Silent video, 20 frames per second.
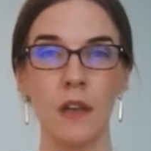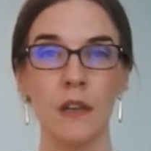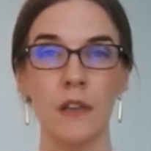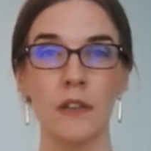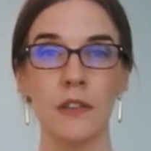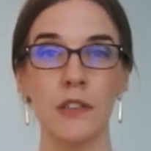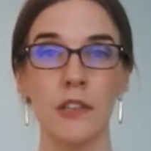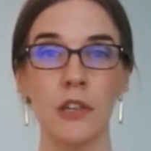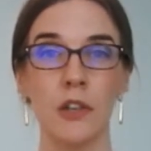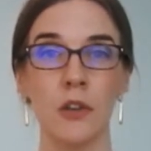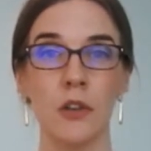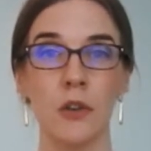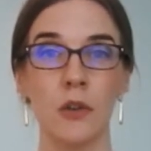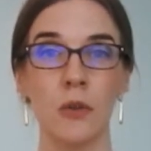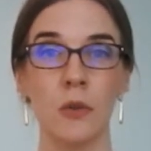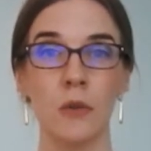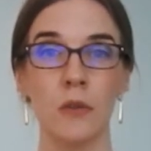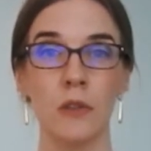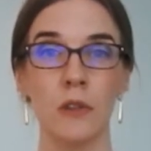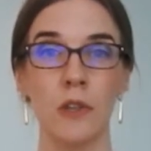
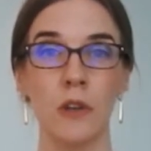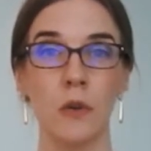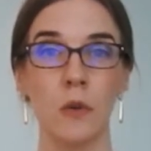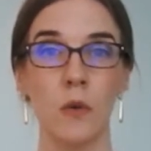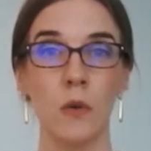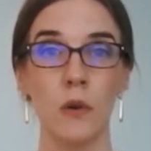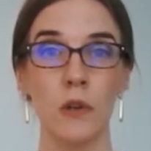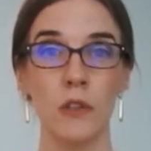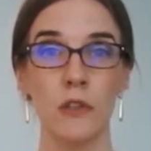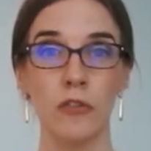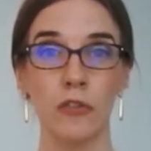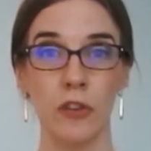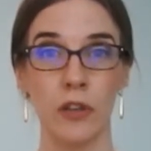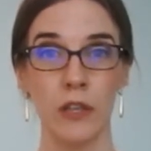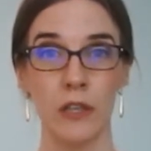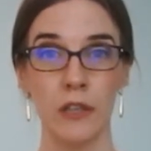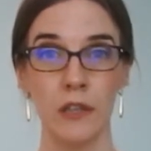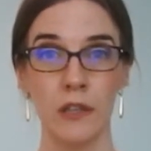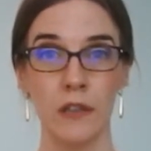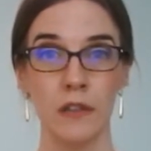So the
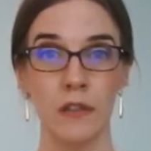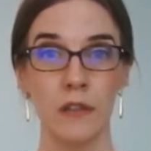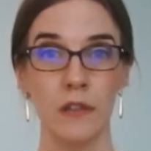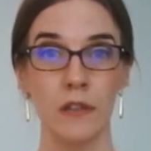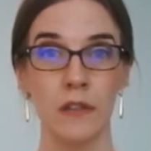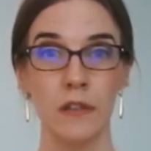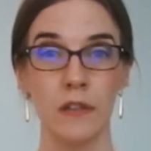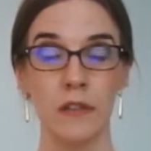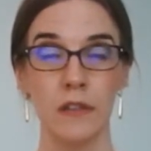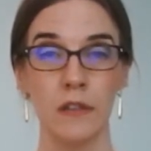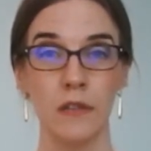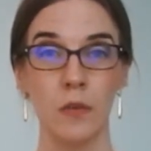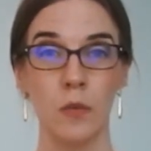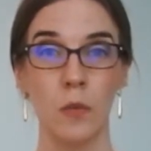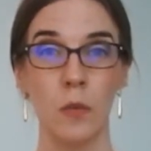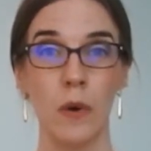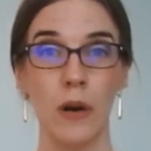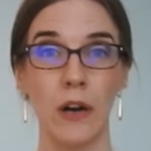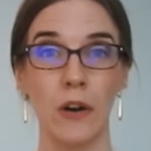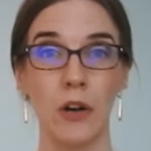origin,
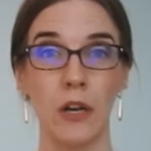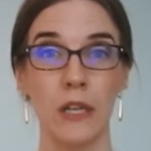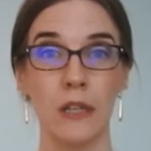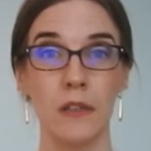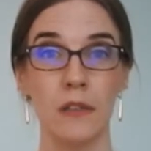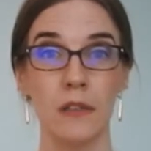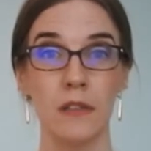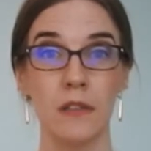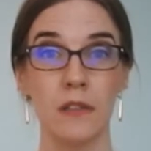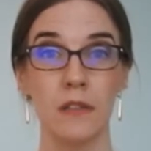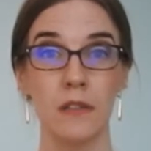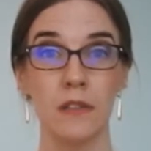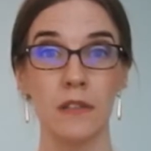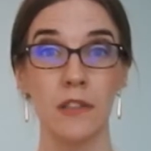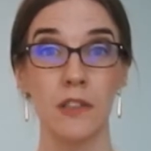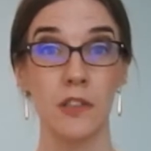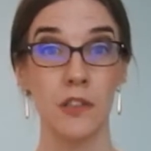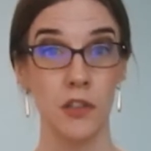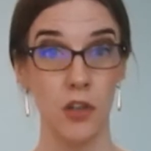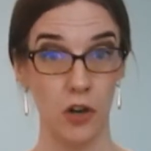where it
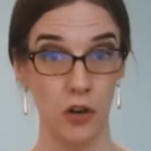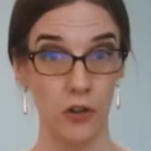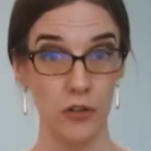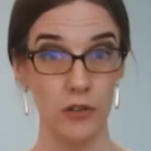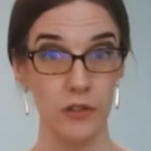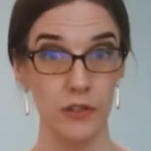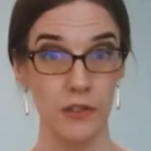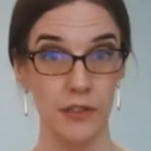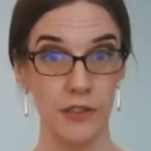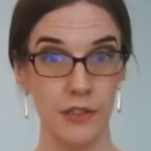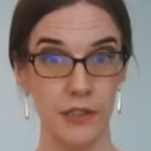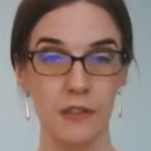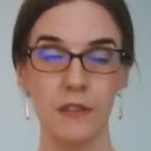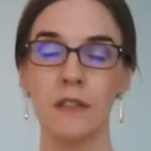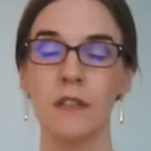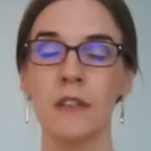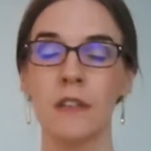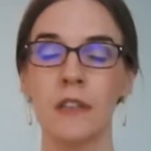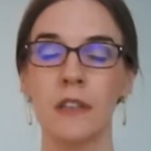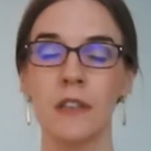starts,
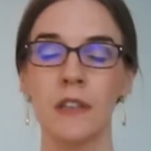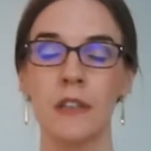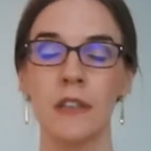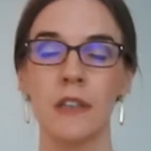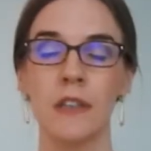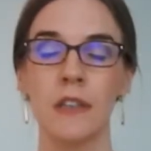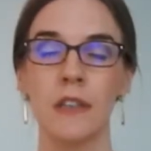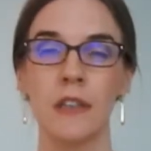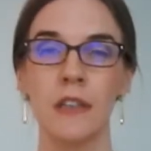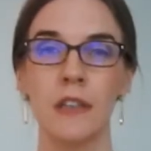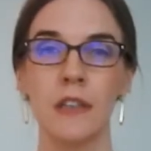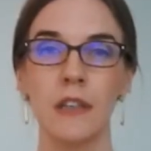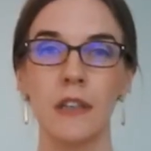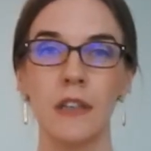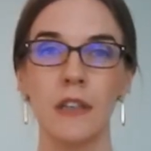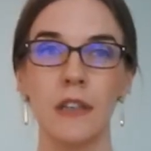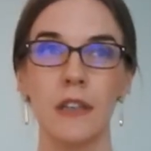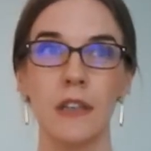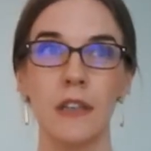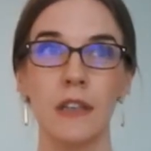
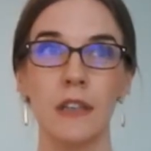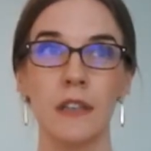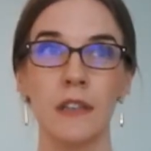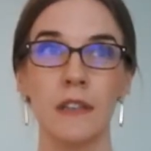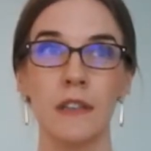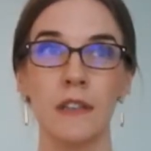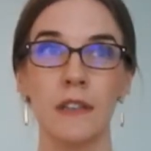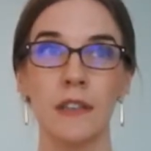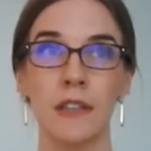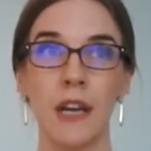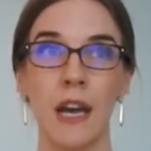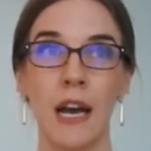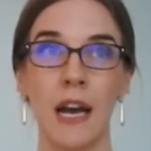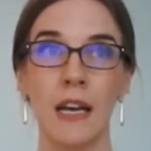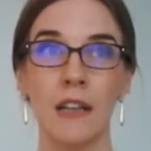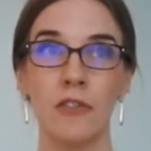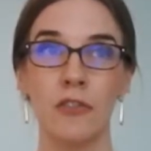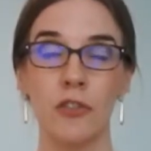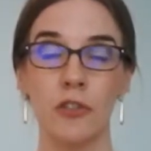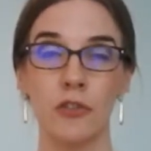is
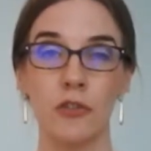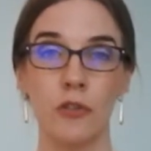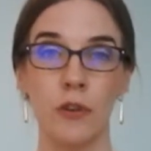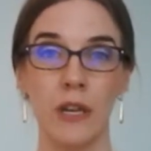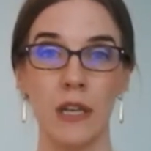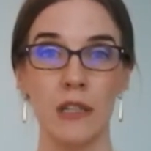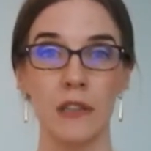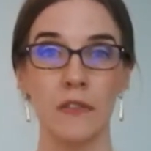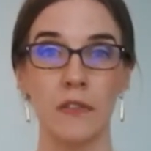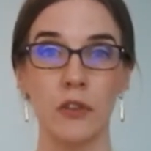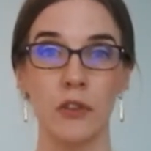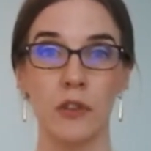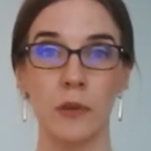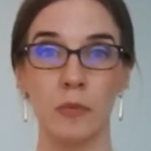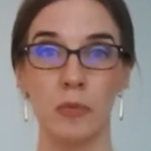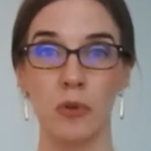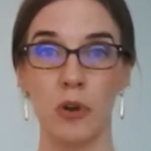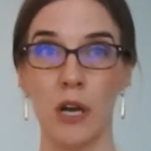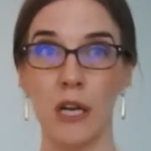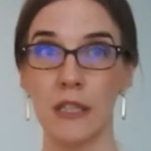at your transverse
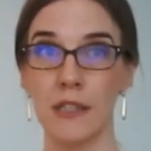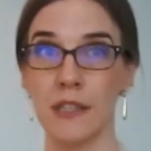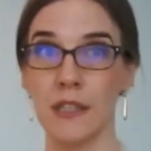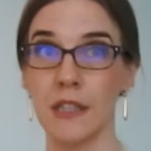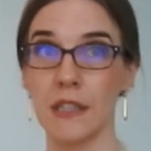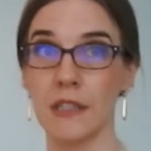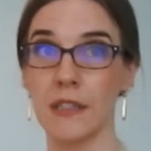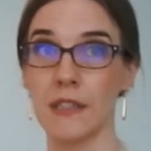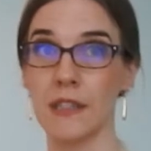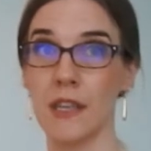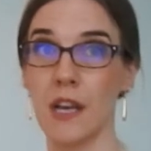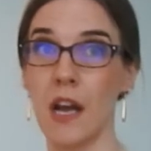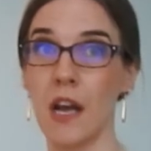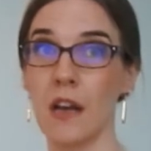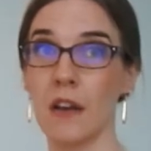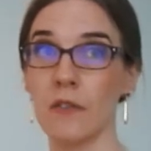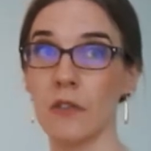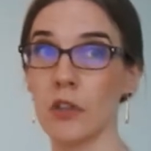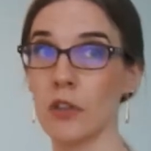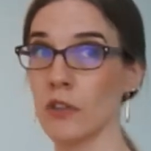process
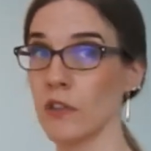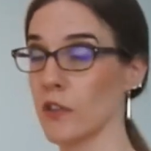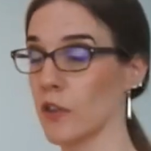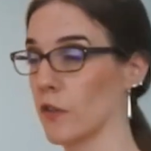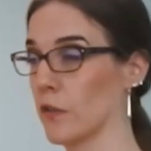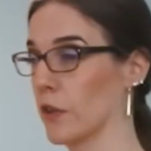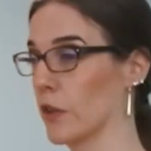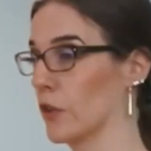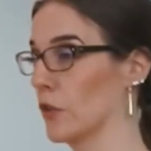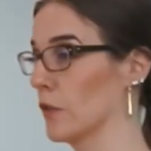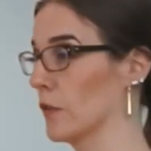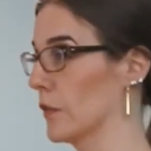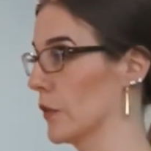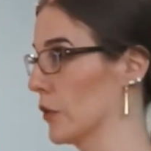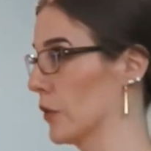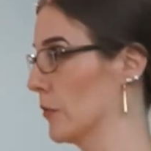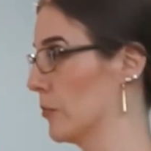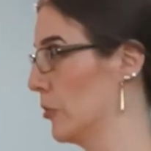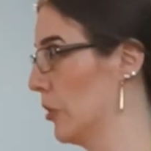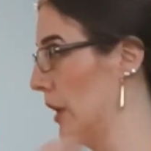of your cervical
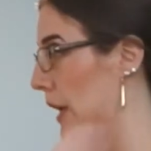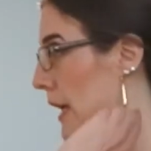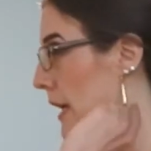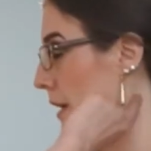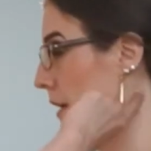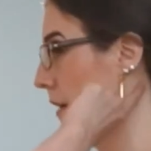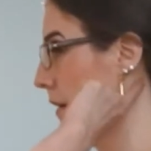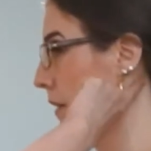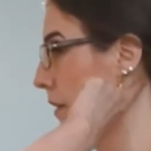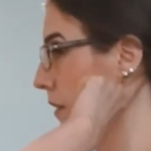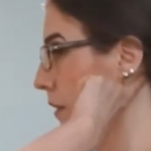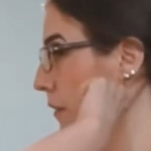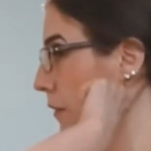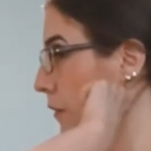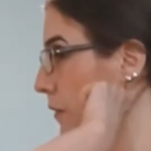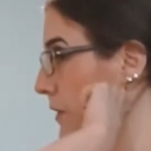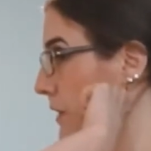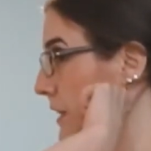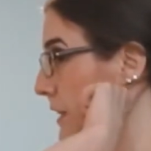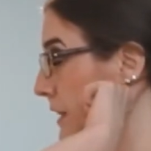vertebrae,
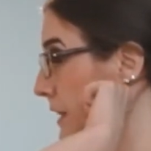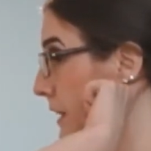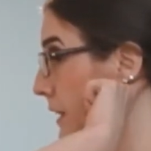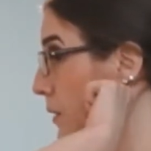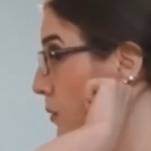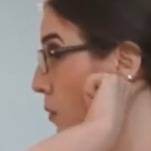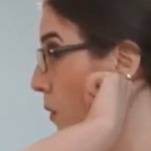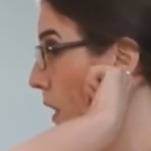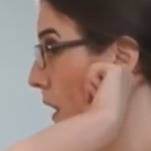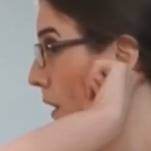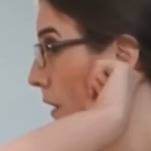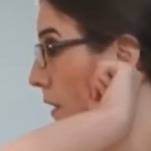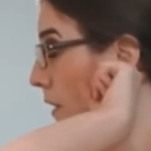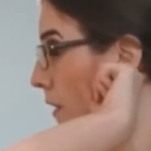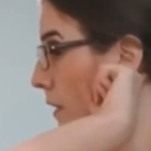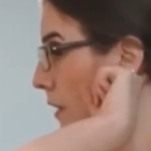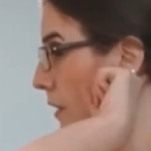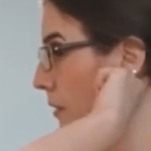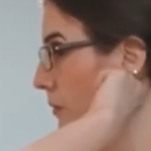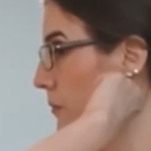C1
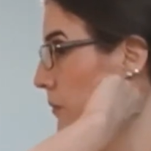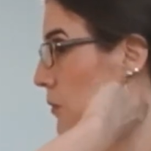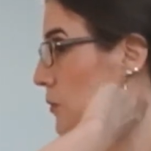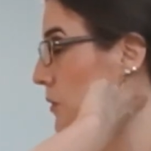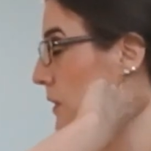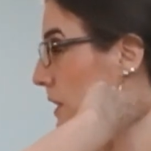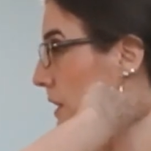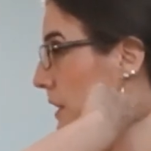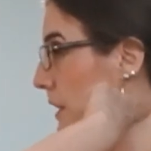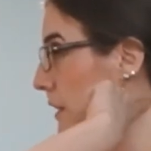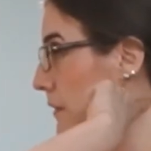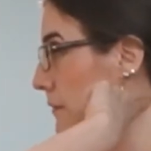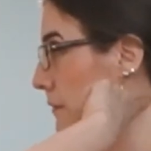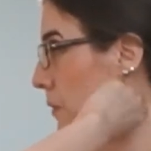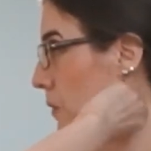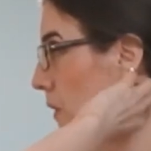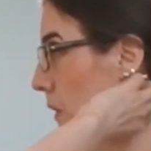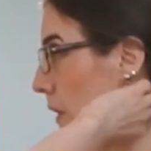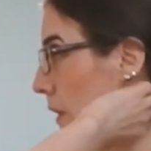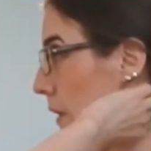through
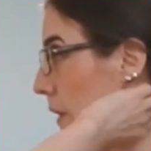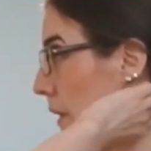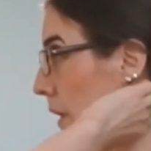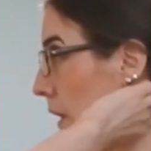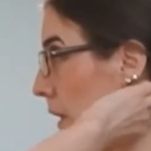C4.